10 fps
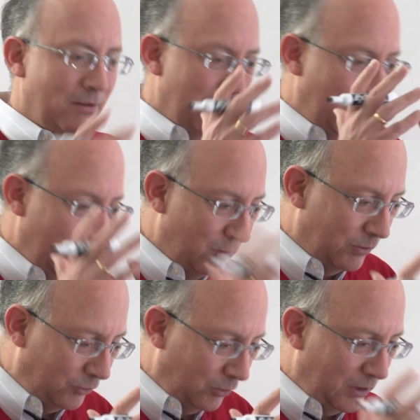Everybody
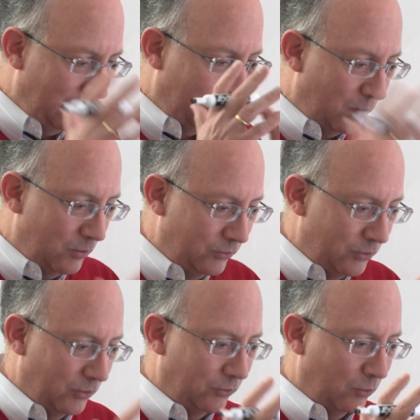was totally focused
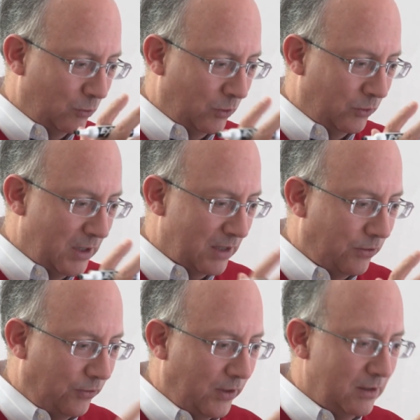just on
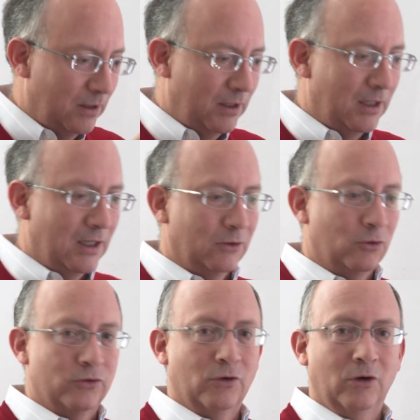that thing that they had
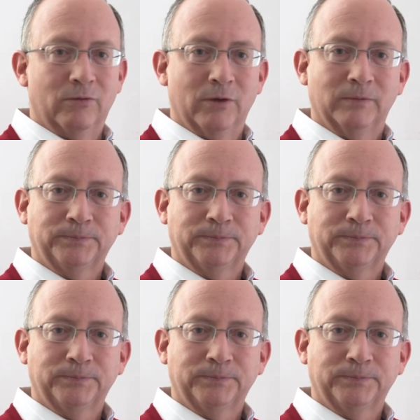control over.